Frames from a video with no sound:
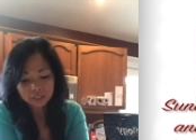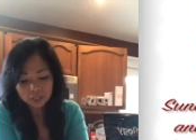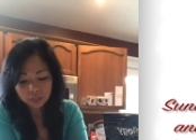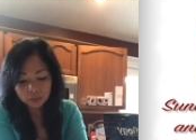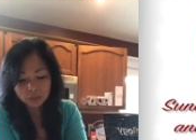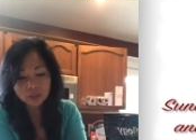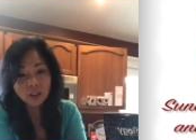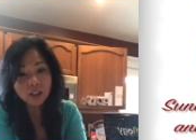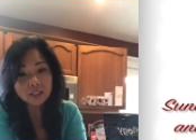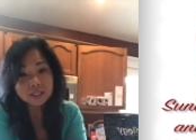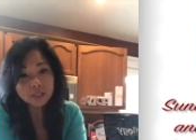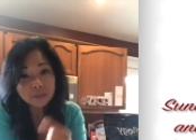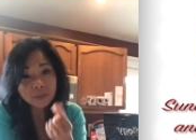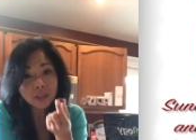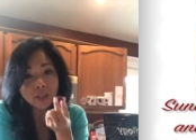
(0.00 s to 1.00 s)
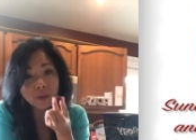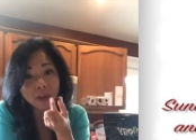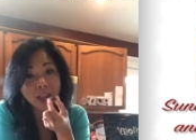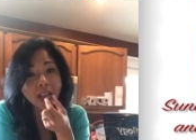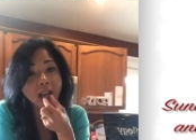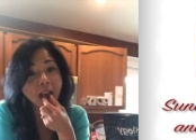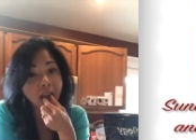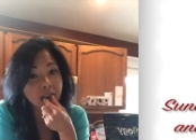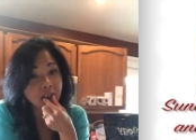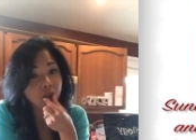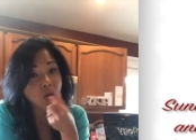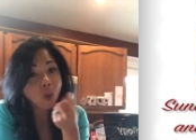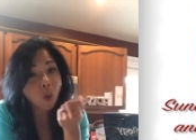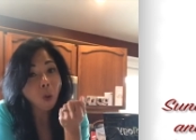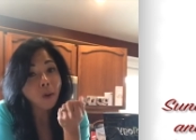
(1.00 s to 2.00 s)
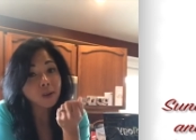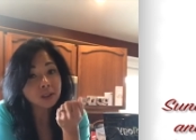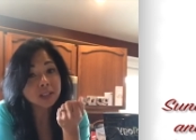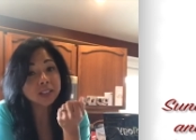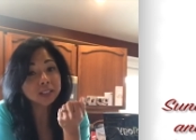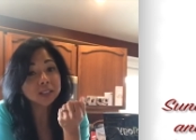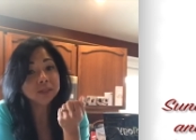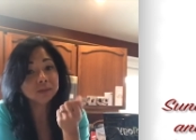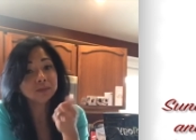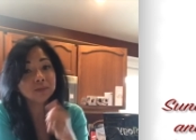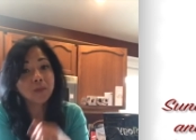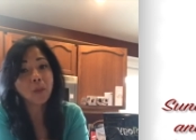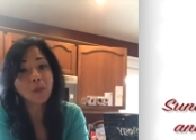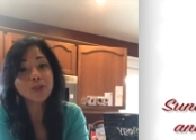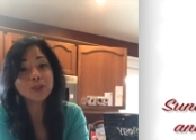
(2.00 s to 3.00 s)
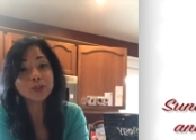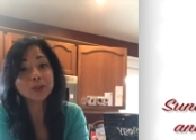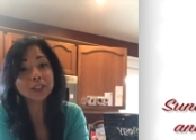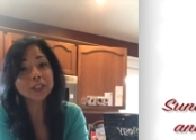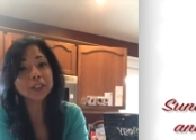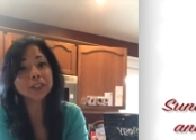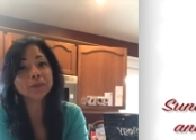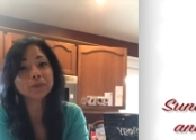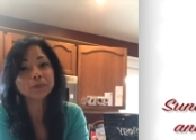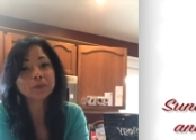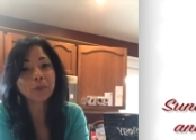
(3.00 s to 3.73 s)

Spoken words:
This was awesome, by the way. It was really good.